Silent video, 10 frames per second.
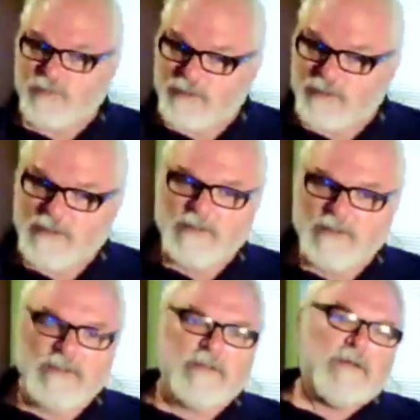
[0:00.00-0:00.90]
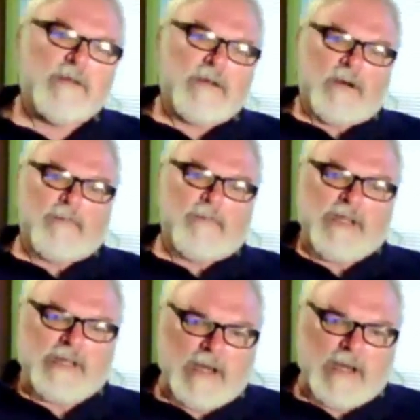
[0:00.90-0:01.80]
to
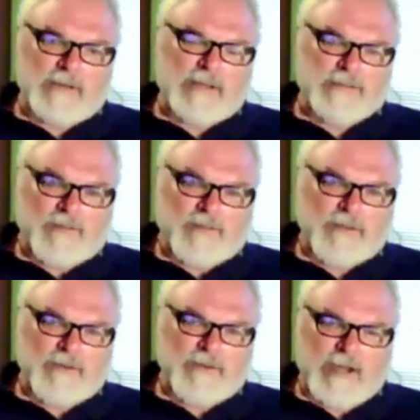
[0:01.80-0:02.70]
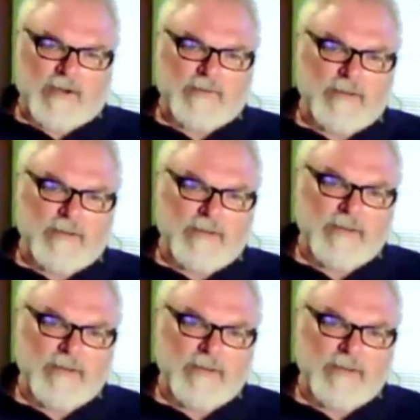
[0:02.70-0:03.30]
media outlets farther out.